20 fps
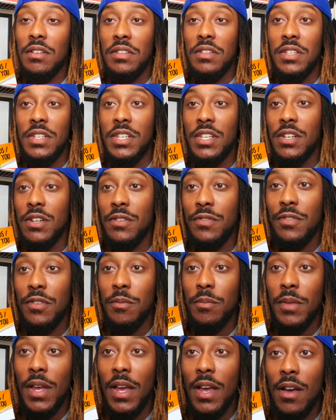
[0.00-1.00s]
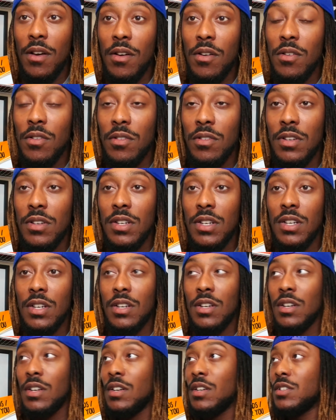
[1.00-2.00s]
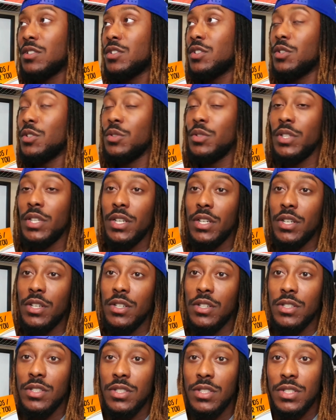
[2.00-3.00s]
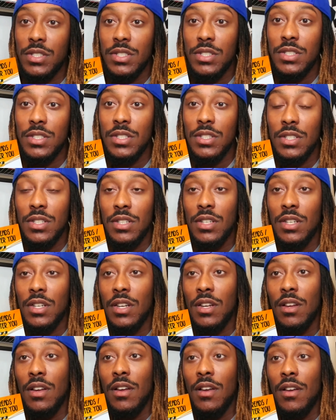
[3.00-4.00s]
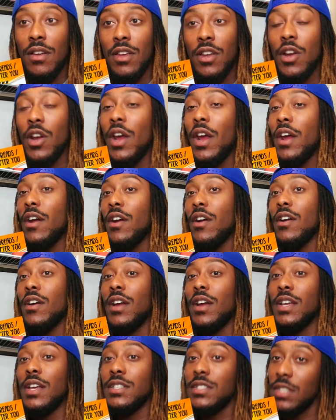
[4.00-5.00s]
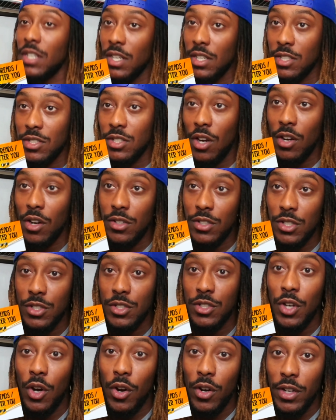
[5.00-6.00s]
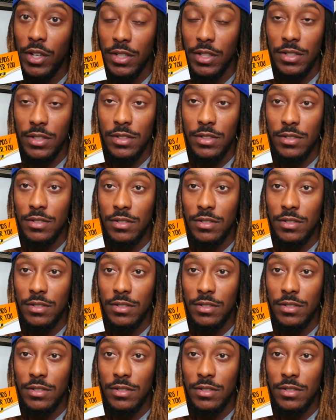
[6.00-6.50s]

year from now, 2 years, your hair is gonna start to darken.